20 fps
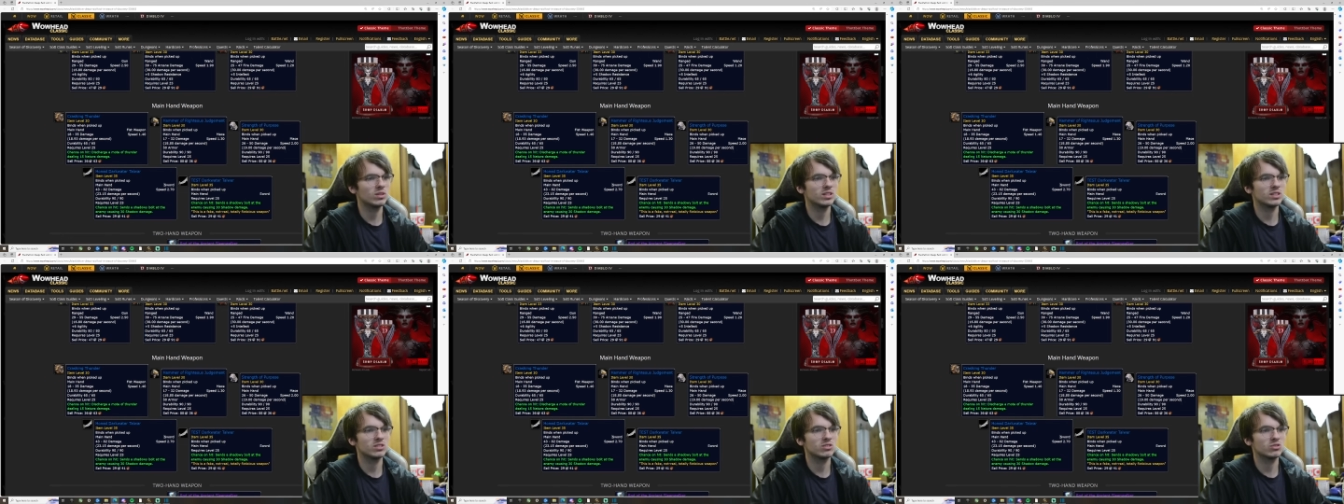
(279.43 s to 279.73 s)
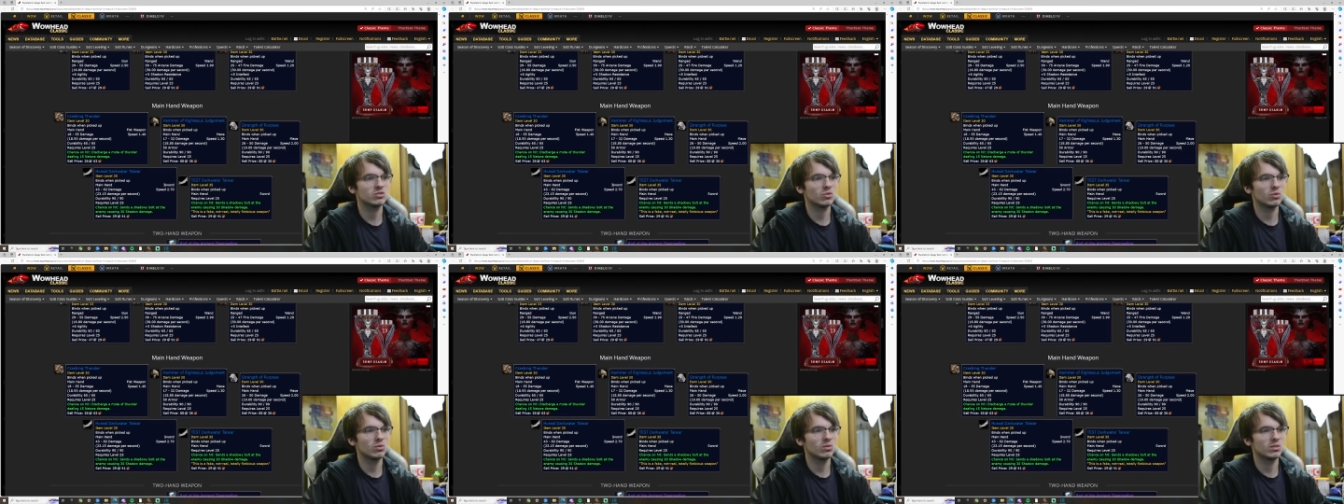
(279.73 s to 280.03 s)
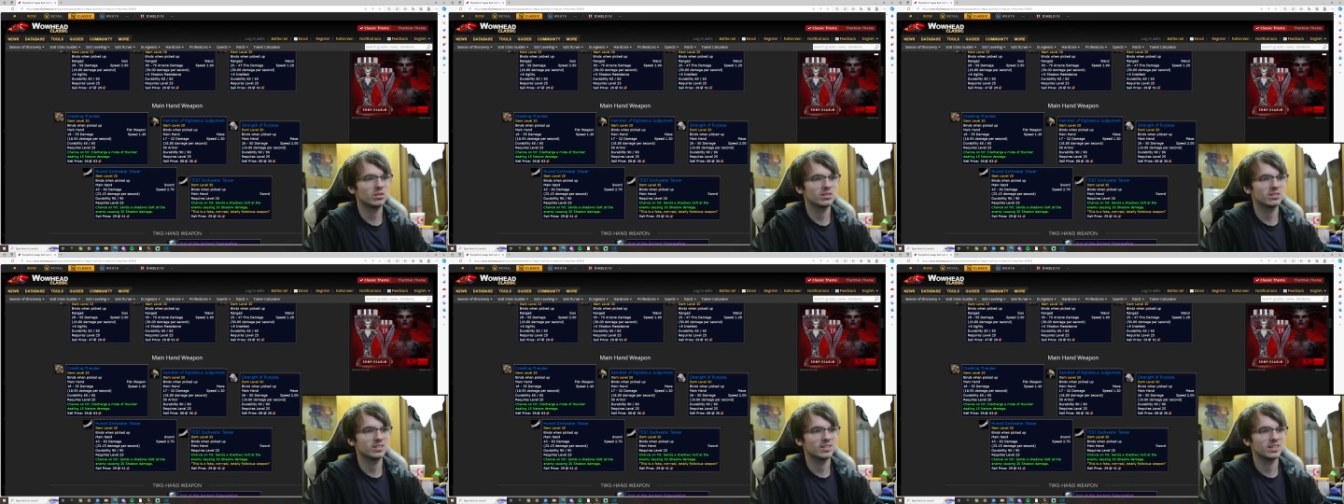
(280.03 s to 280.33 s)
this
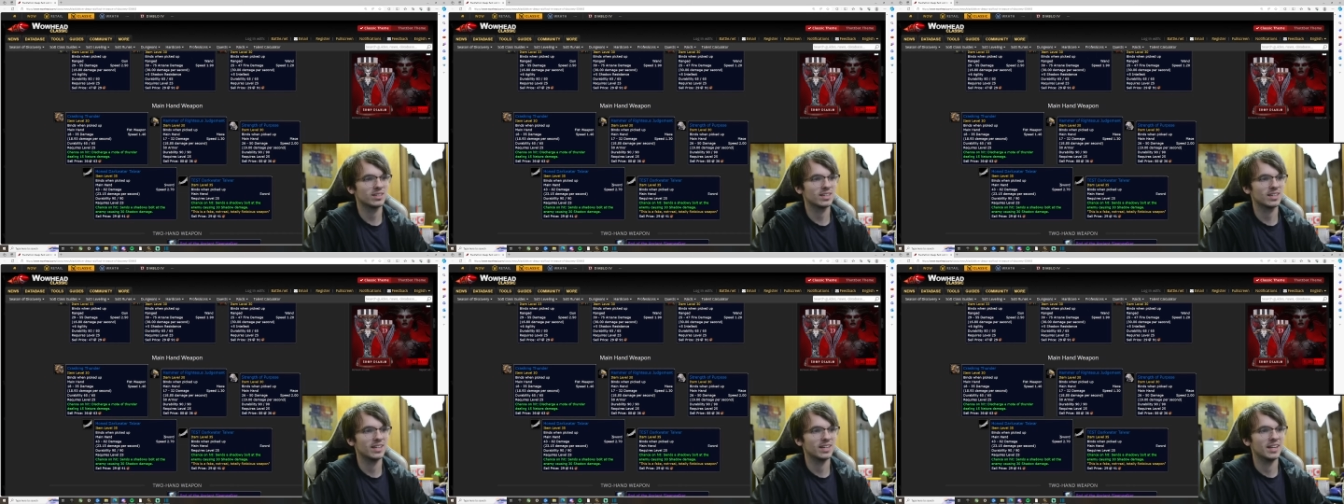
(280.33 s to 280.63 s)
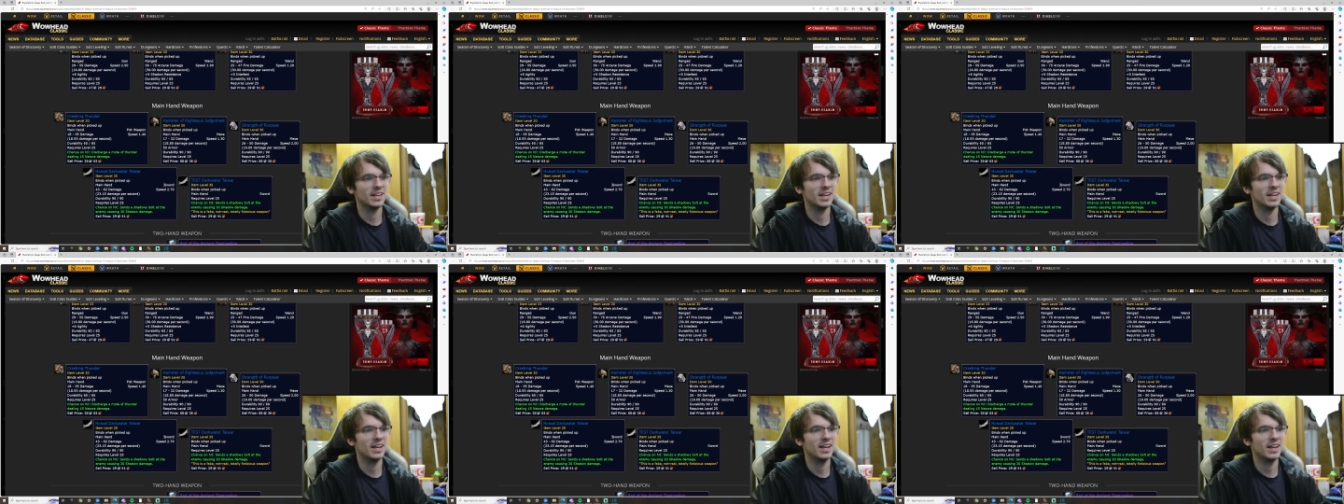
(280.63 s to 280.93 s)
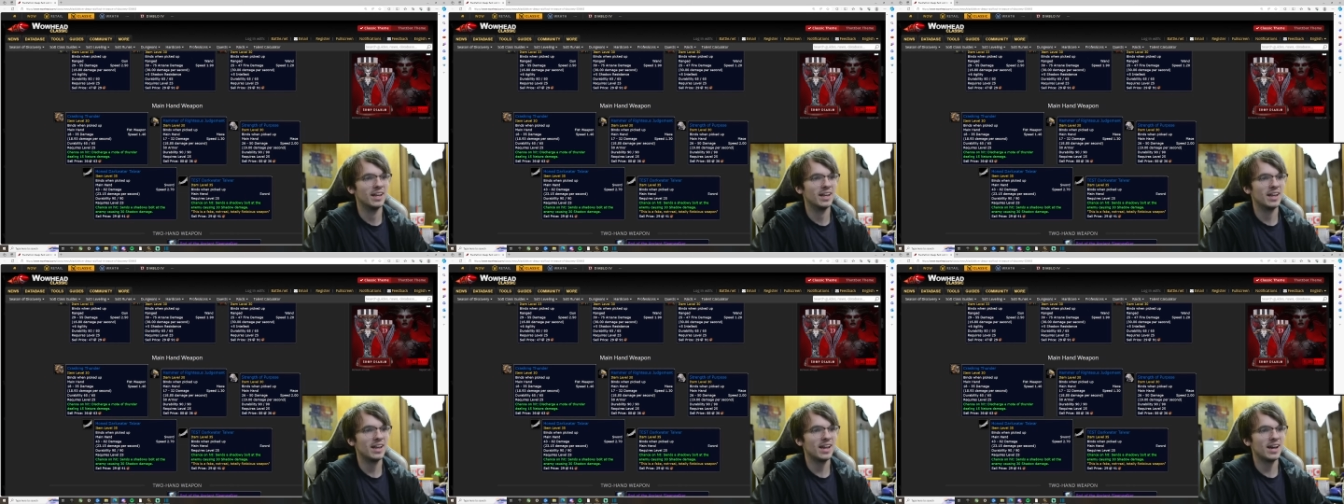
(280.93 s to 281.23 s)
sword's
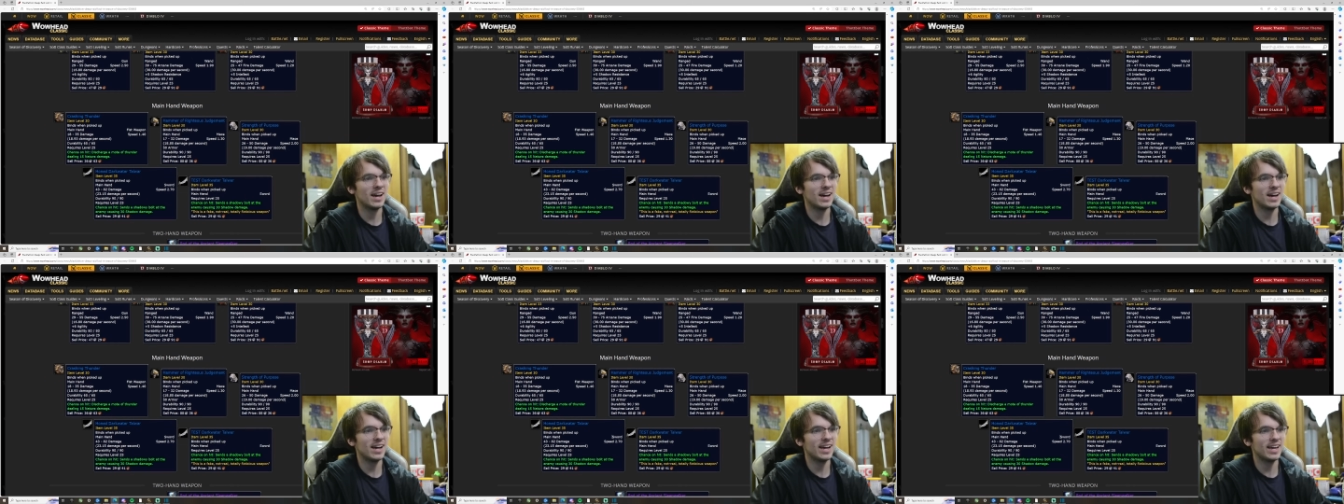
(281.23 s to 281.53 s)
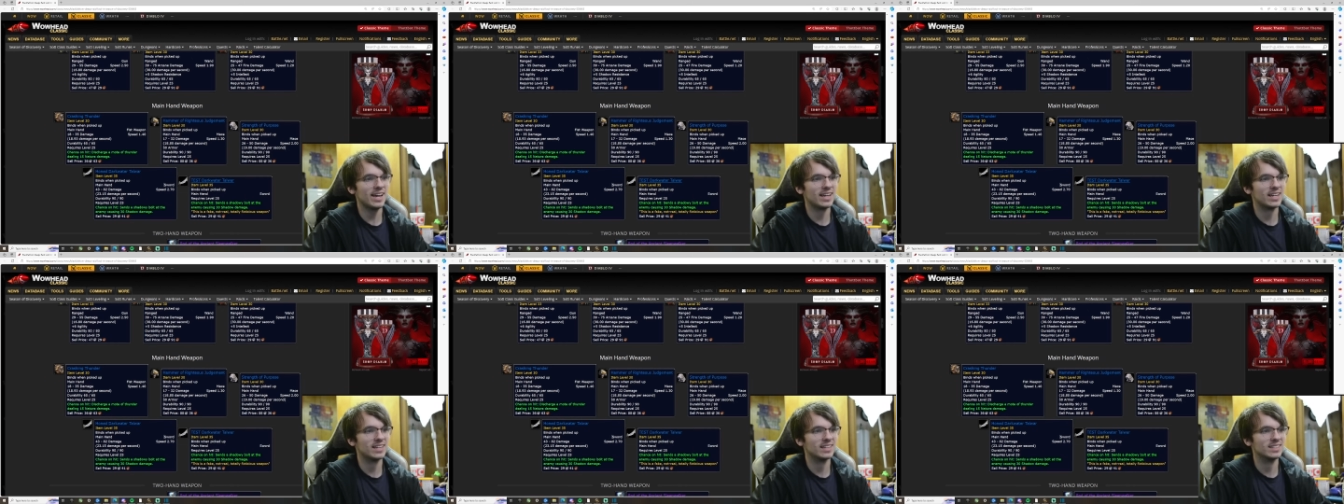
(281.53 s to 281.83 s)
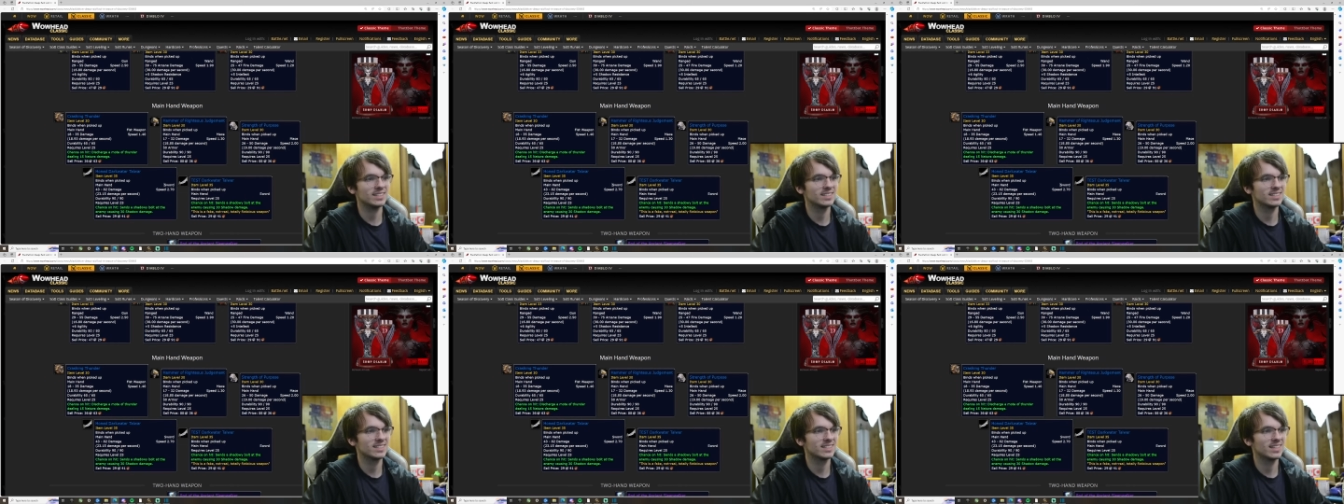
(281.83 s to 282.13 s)
looking
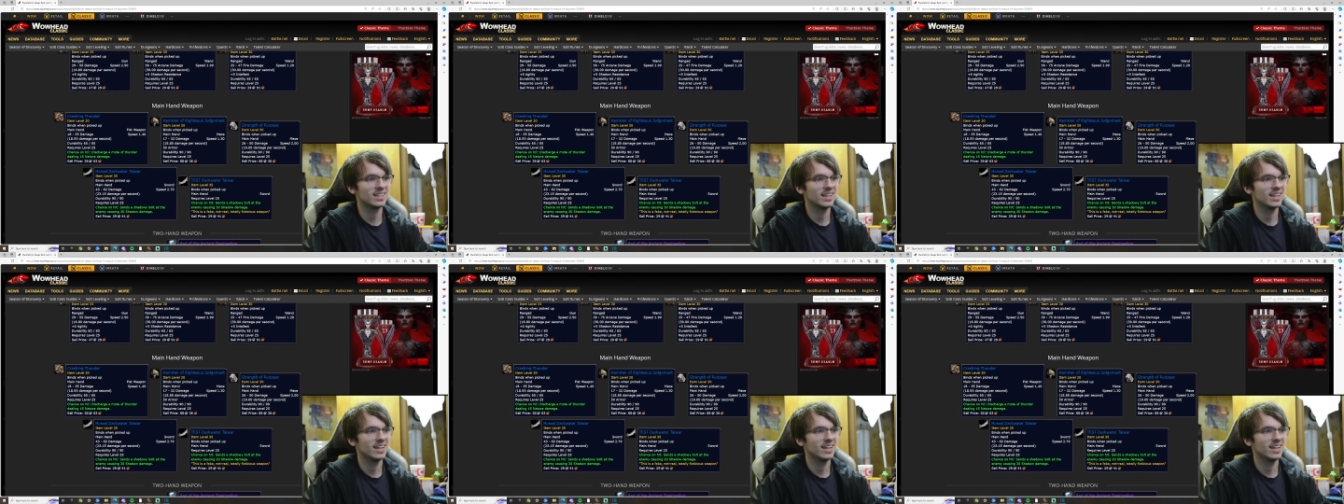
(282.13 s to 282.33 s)
nice.